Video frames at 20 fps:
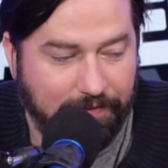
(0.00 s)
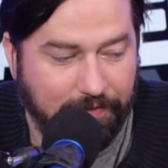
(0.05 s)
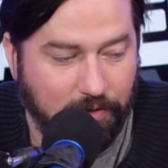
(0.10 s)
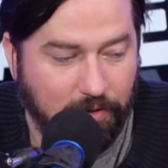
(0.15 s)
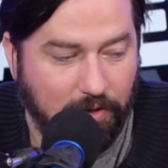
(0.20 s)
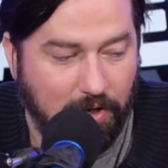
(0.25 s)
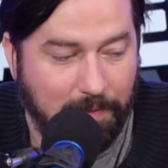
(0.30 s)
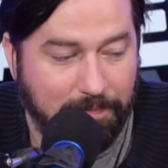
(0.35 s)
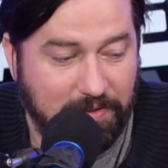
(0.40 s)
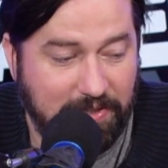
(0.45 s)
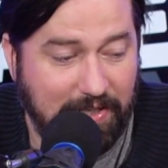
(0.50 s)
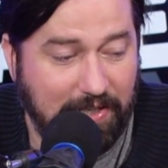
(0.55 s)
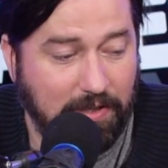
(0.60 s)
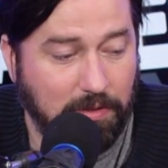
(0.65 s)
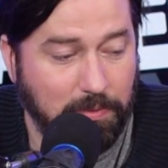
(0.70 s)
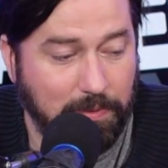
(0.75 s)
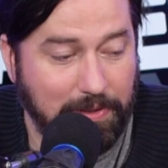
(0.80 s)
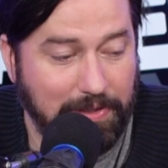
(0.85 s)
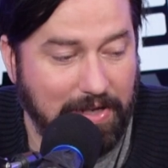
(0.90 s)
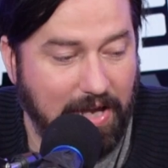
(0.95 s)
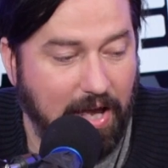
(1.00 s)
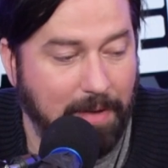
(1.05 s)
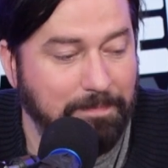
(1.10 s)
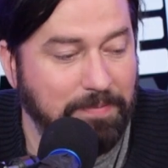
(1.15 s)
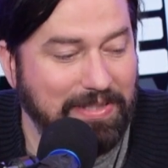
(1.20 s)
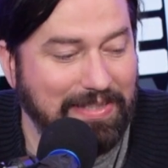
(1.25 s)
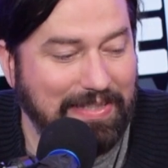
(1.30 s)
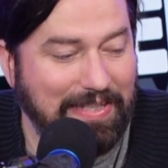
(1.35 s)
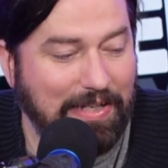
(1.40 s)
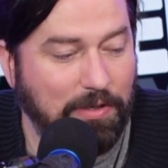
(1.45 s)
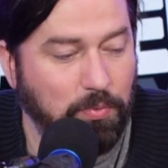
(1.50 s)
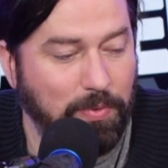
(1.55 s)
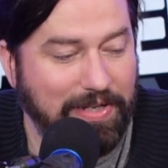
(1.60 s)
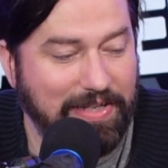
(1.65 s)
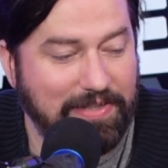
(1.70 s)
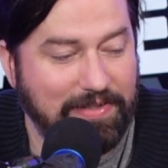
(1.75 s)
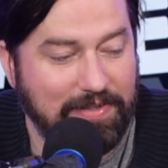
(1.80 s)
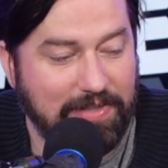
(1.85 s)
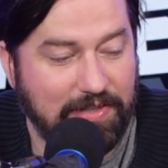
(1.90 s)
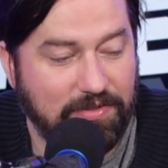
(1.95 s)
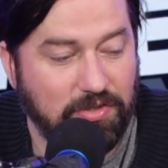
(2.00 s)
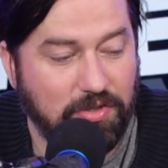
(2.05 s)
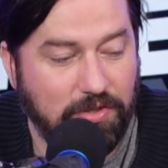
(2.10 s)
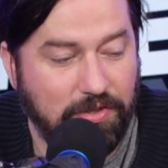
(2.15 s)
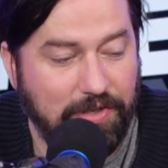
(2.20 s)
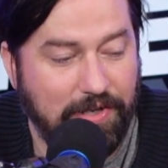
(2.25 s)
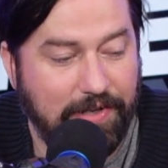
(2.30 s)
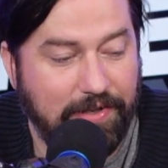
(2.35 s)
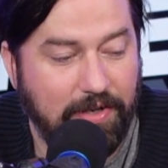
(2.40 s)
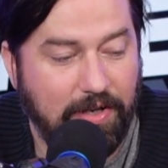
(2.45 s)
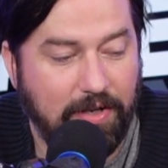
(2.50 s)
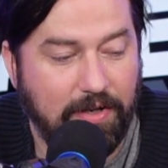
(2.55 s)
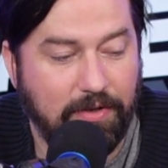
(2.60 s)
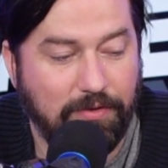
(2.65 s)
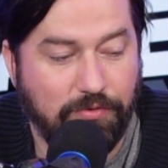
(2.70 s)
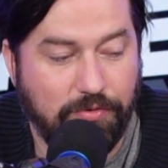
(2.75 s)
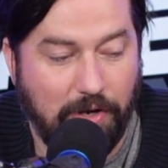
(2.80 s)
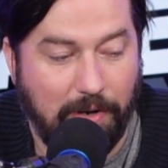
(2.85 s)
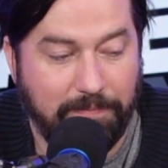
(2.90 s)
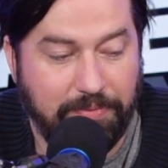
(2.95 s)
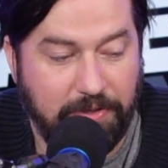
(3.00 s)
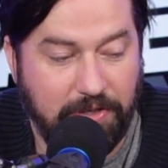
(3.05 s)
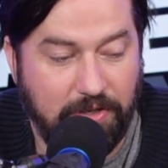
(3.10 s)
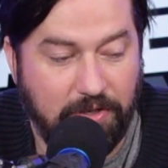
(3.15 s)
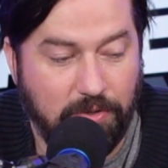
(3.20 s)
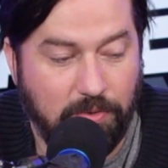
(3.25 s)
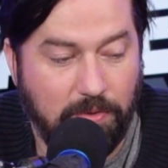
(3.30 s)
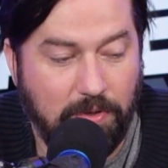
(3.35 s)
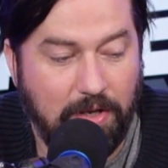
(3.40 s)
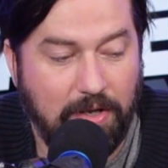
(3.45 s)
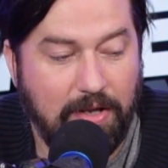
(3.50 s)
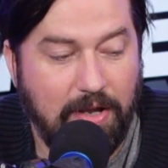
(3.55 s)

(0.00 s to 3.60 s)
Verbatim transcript: for obsequiousness, could, Trump knew,